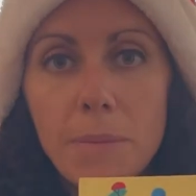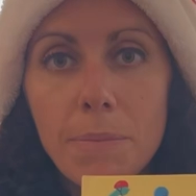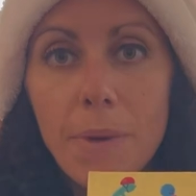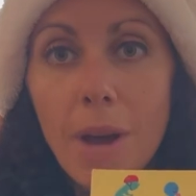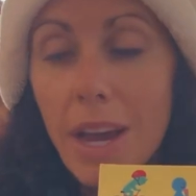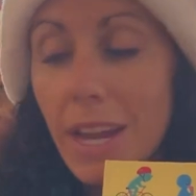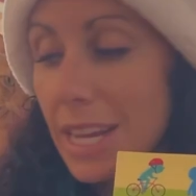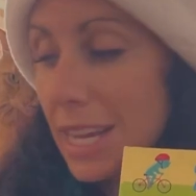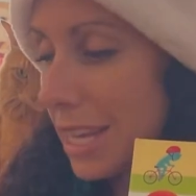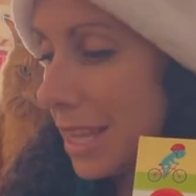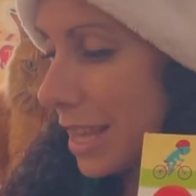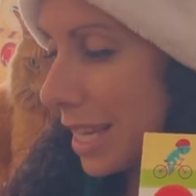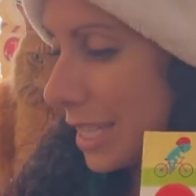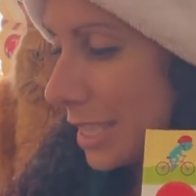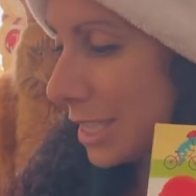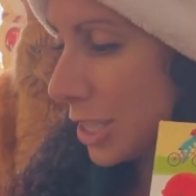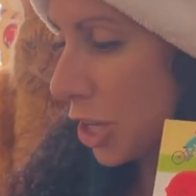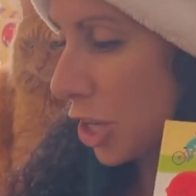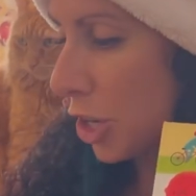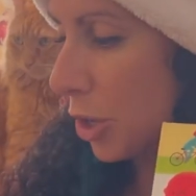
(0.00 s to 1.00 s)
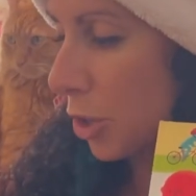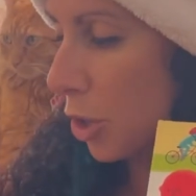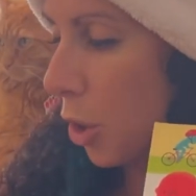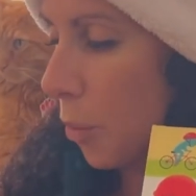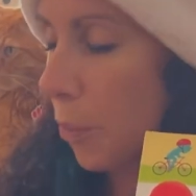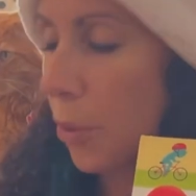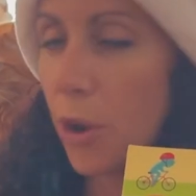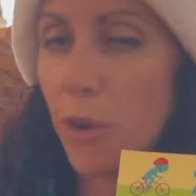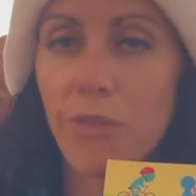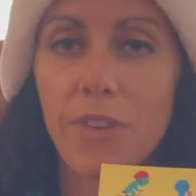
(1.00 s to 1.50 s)
body that's gonna go
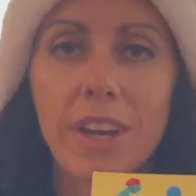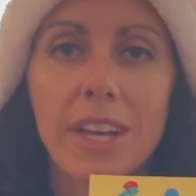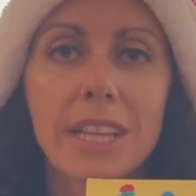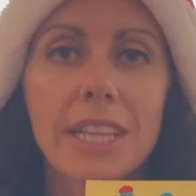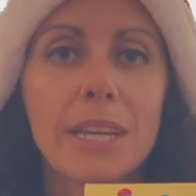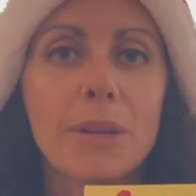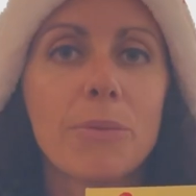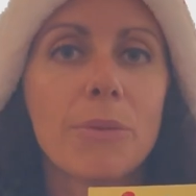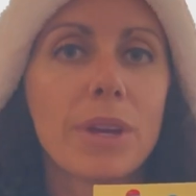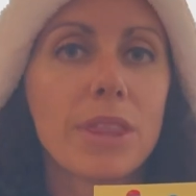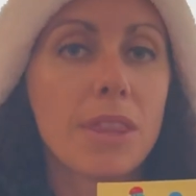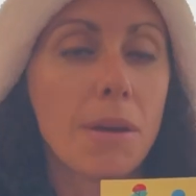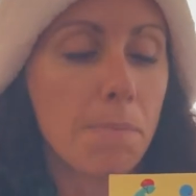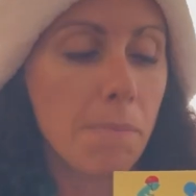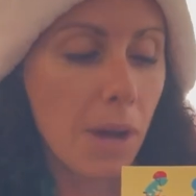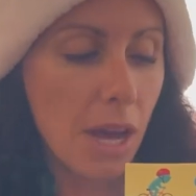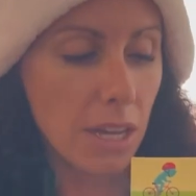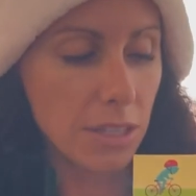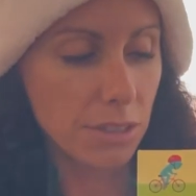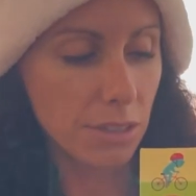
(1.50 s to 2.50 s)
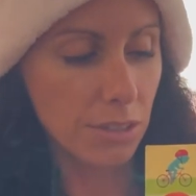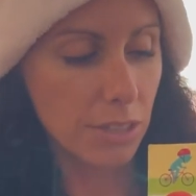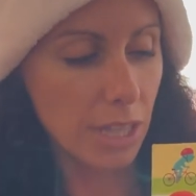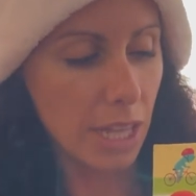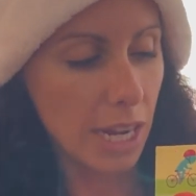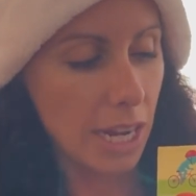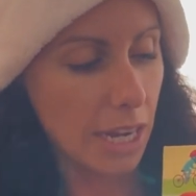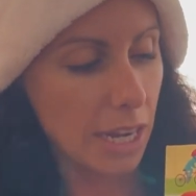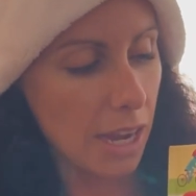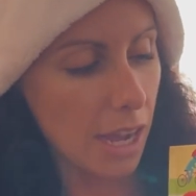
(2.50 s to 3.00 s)
perfectly with the puzzle
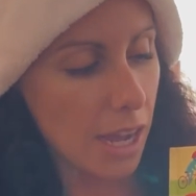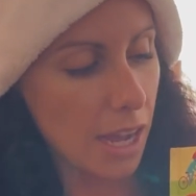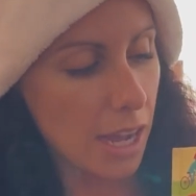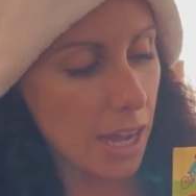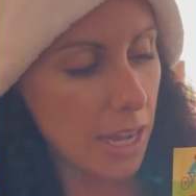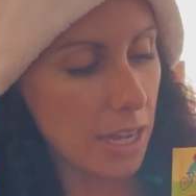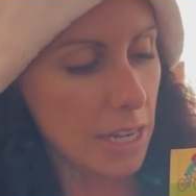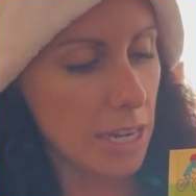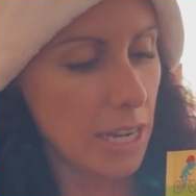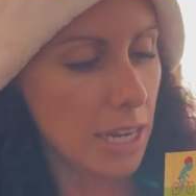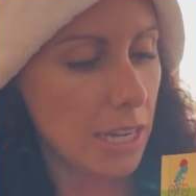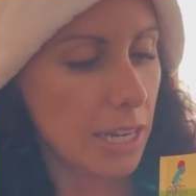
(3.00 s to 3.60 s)
that I got.